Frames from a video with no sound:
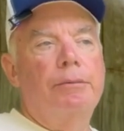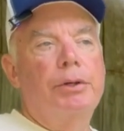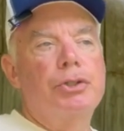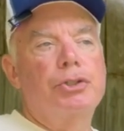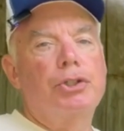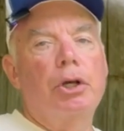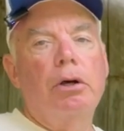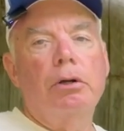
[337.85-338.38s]

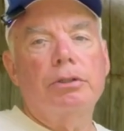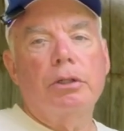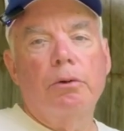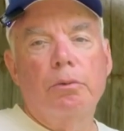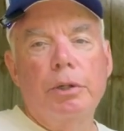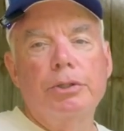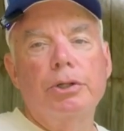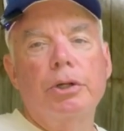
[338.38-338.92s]
result
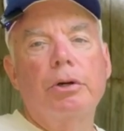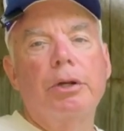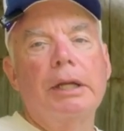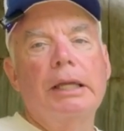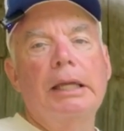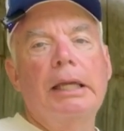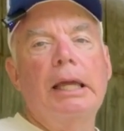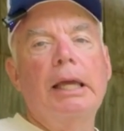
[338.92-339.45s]
of what you're going
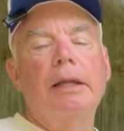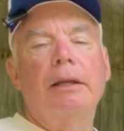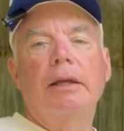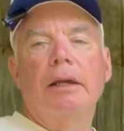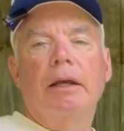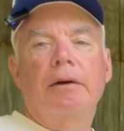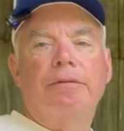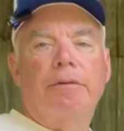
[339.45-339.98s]
to get
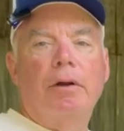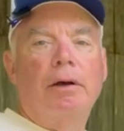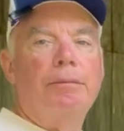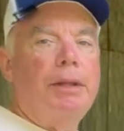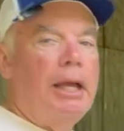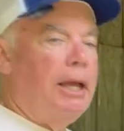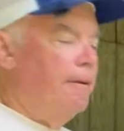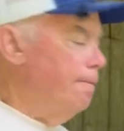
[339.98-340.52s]
from
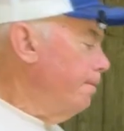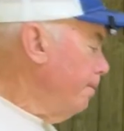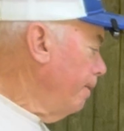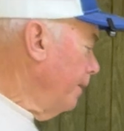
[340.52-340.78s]
that,